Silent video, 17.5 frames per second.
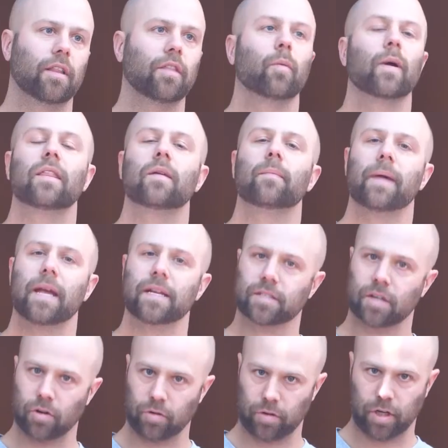The way the
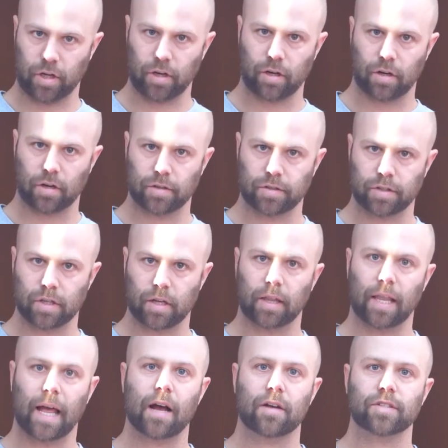base coat cures
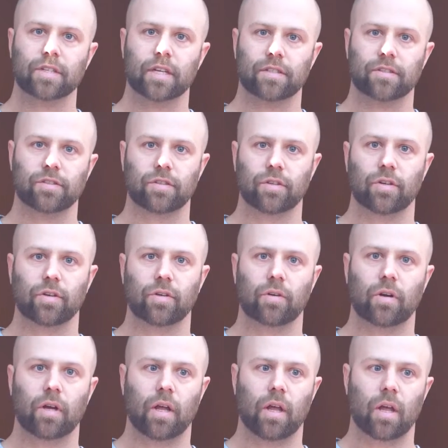allows us to